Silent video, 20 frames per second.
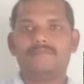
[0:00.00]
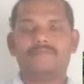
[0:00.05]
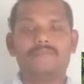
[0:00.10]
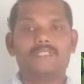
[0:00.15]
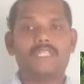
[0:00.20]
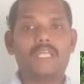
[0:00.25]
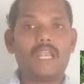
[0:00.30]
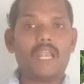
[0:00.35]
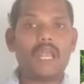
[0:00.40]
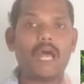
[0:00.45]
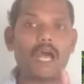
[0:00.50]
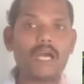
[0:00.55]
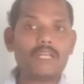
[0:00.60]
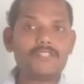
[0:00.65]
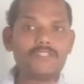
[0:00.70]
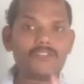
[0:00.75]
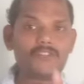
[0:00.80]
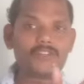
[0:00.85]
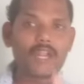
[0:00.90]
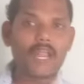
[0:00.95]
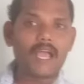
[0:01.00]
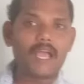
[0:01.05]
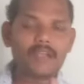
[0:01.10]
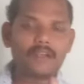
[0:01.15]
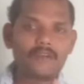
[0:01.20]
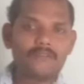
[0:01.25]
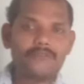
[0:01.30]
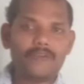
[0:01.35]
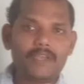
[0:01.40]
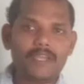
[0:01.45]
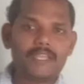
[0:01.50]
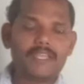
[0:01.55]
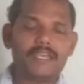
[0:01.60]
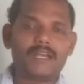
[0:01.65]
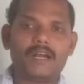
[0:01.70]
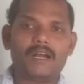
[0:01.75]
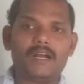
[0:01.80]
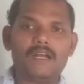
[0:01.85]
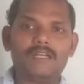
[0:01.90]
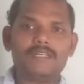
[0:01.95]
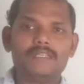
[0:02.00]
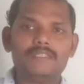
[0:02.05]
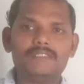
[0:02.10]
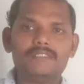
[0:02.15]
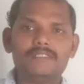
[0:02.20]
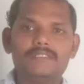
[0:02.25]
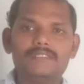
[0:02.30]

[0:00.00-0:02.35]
The large tract of area